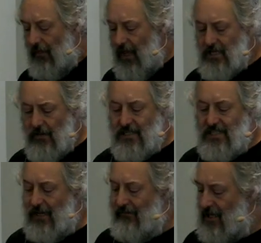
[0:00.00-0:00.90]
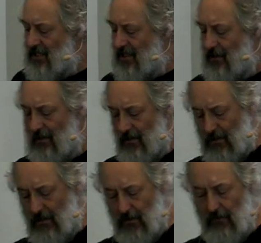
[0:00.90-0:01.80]
These are the series. Yeah.
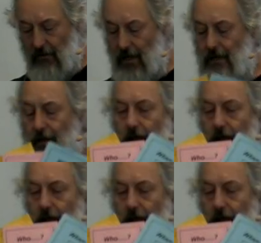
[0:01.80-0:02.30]
Right.